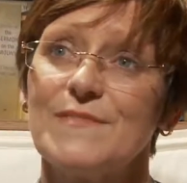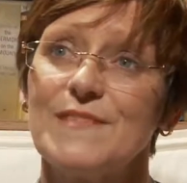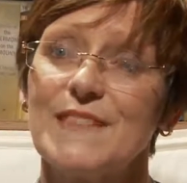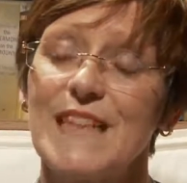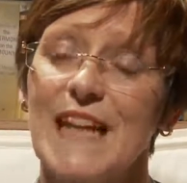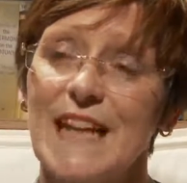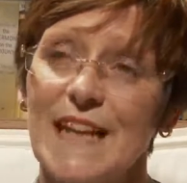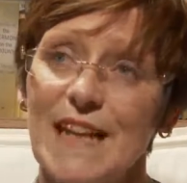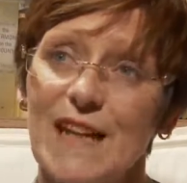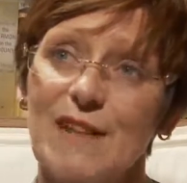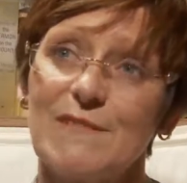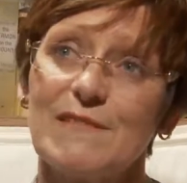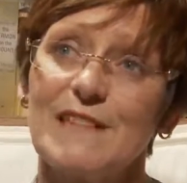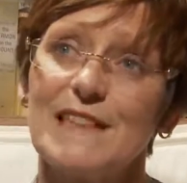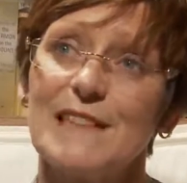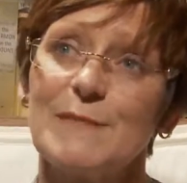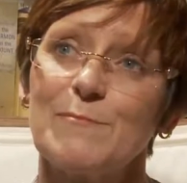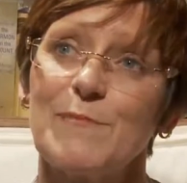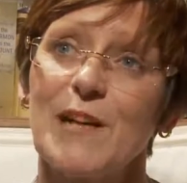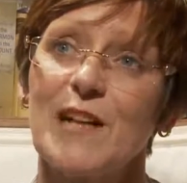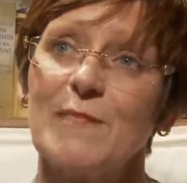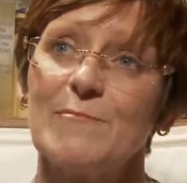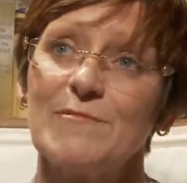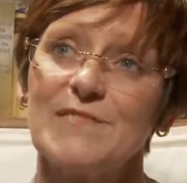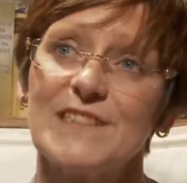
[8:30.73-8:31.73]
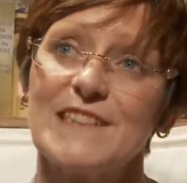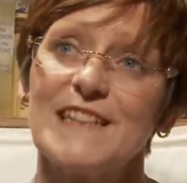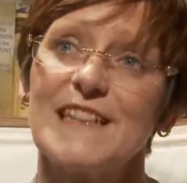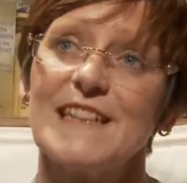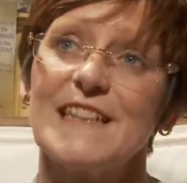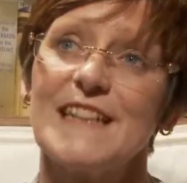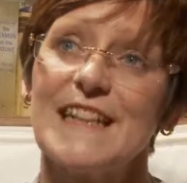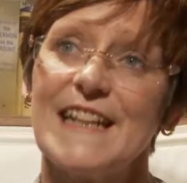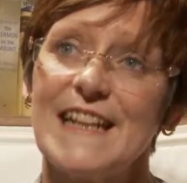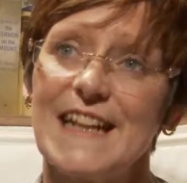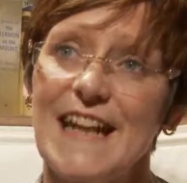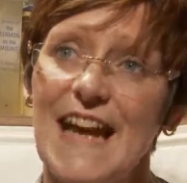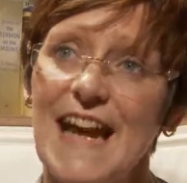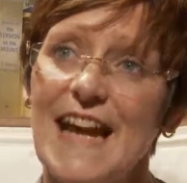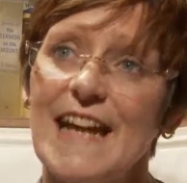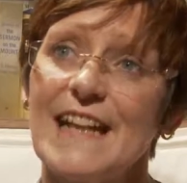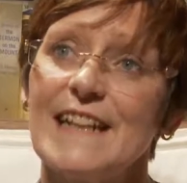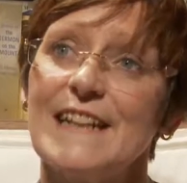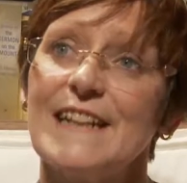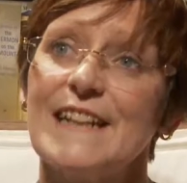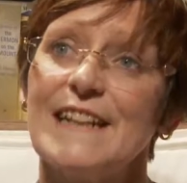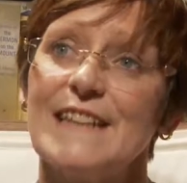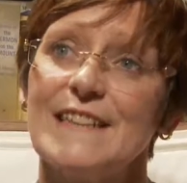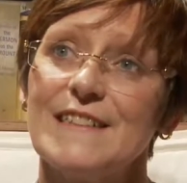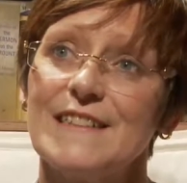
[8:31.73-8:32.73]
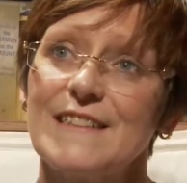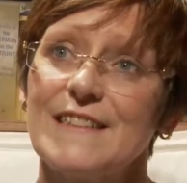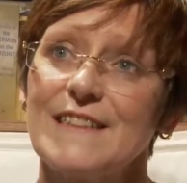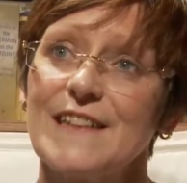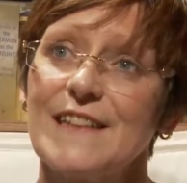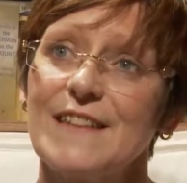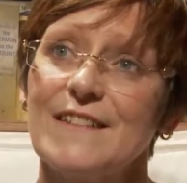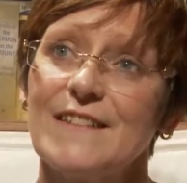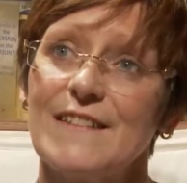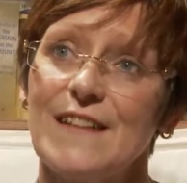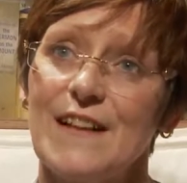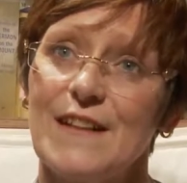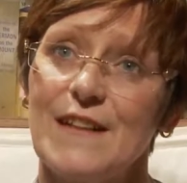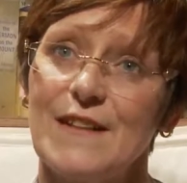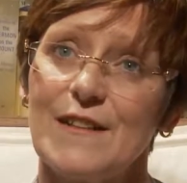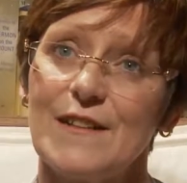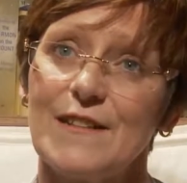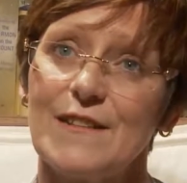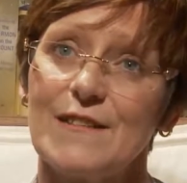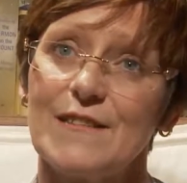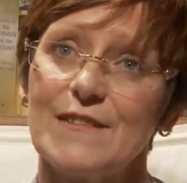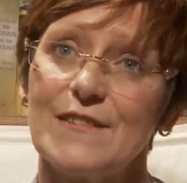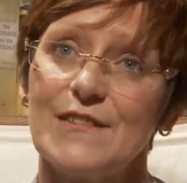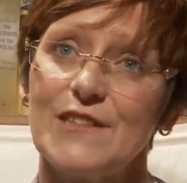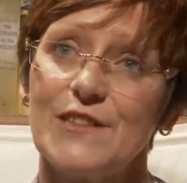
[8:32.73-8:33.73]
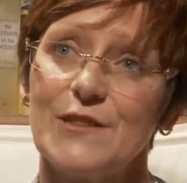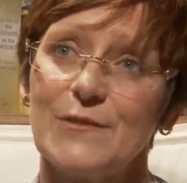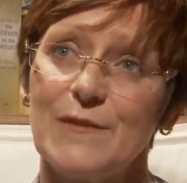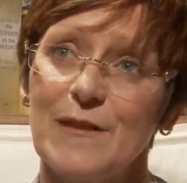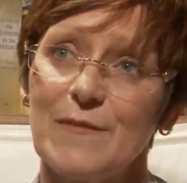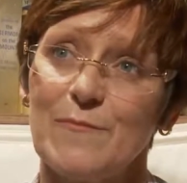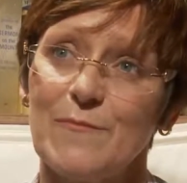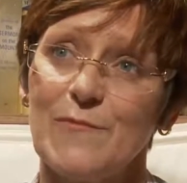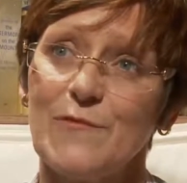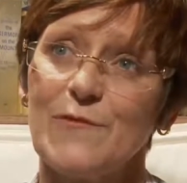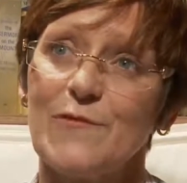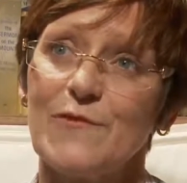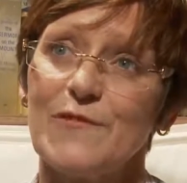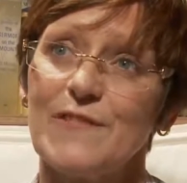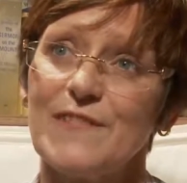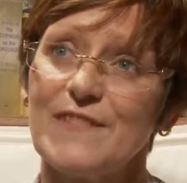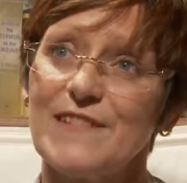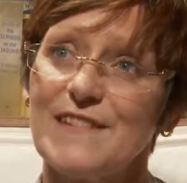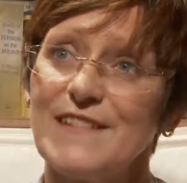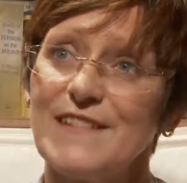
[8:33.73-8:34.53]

take up this Bible study again and do it more